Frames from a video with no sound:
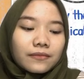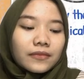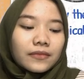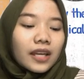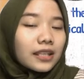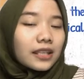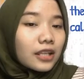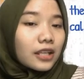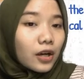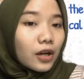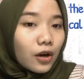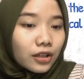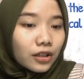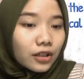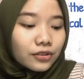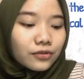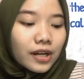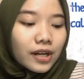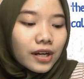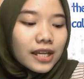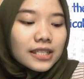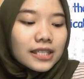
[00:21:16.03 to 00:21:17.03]
The
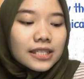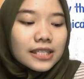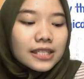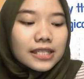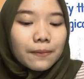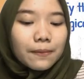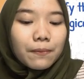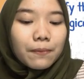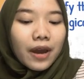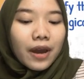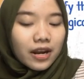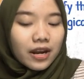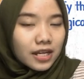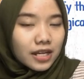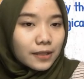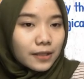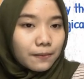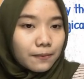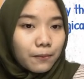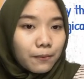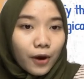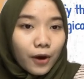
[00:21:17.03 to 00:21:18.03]
contrast the paired
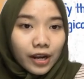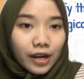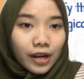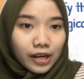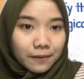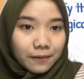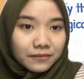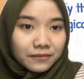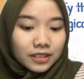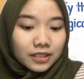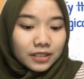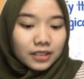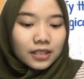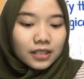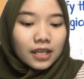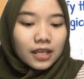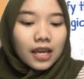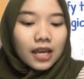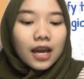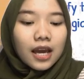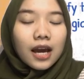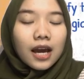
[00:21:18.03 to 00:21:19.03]
phonemes.
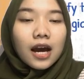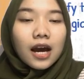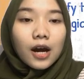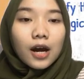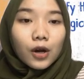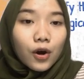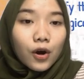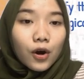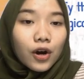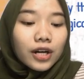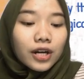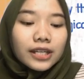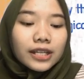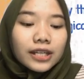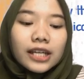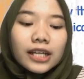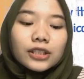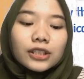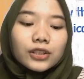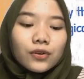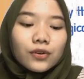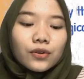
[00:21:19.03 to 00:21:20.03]

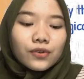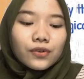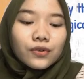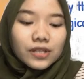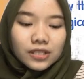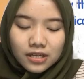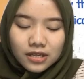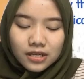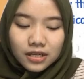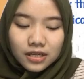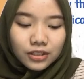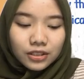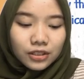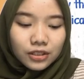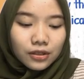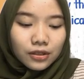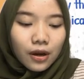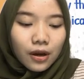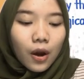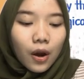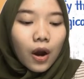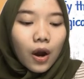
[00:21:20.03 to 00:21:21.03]
According to research,
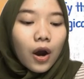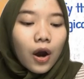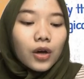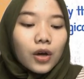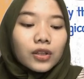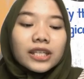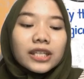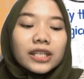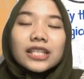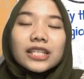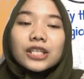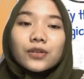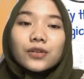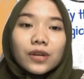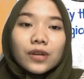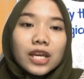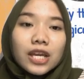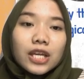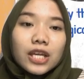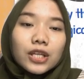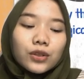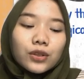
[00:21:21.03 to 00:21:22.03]
only
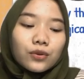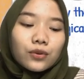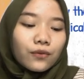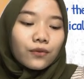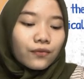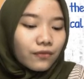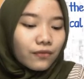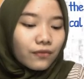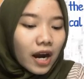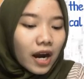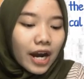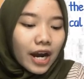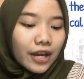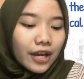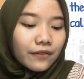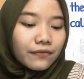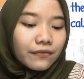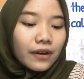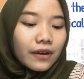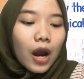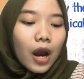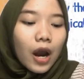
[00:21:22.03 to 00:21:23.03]
3 to
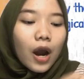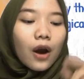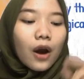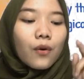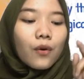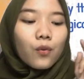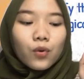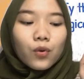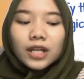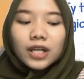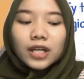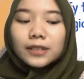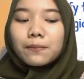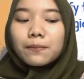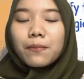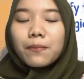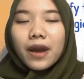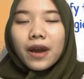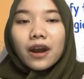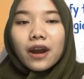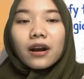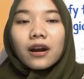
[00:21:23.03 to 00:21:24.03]
5 word
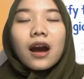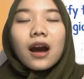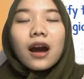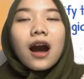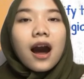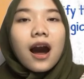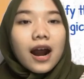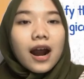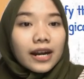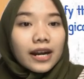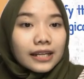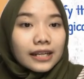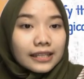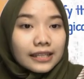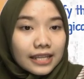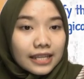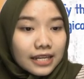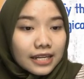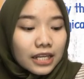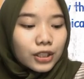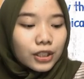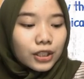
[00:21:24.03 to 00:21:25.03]
pairs are
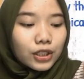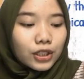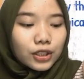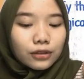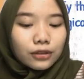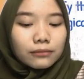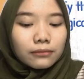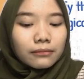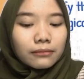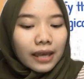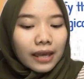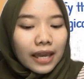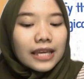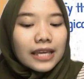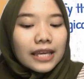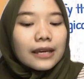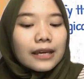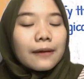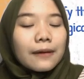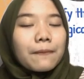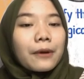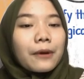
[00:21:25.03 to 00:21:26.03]
needed to make
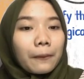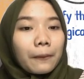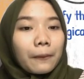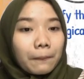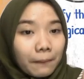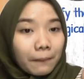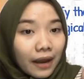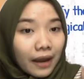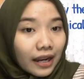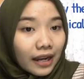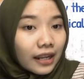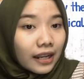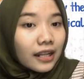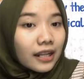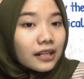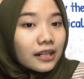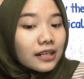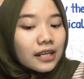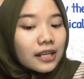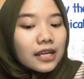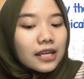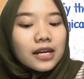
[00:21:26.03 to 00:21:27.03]
permanent
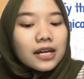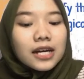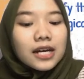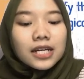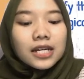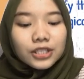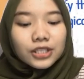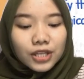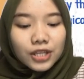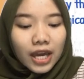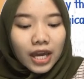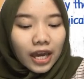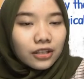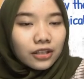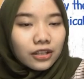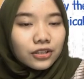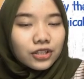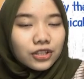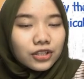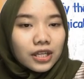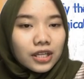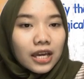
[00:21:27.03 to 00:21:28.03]

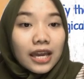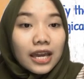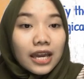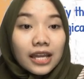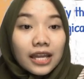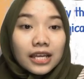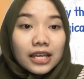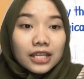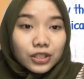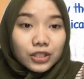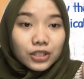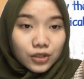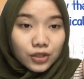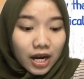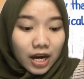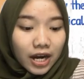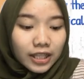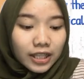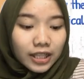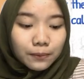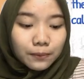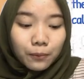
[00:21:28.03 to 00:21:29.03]
change in a
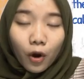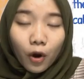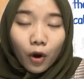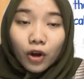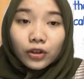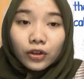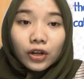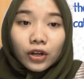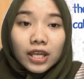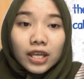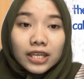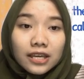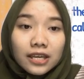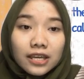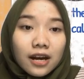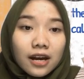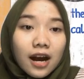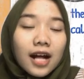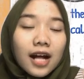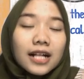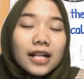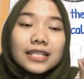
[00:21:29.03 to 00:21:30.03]
child
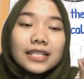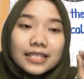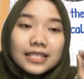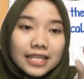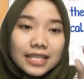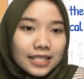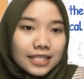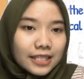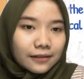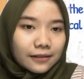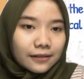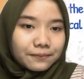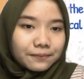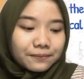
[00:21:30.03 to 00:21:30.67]
phonological system.